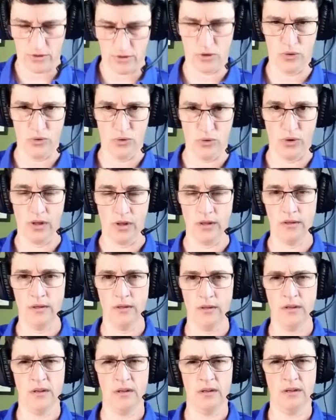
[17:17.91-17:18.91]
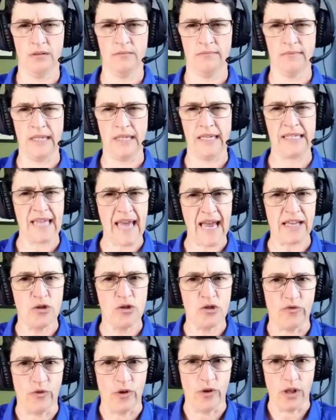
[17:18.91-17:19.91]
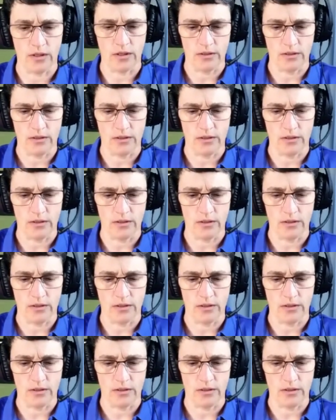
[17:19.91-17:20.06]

Cool. Is that useful?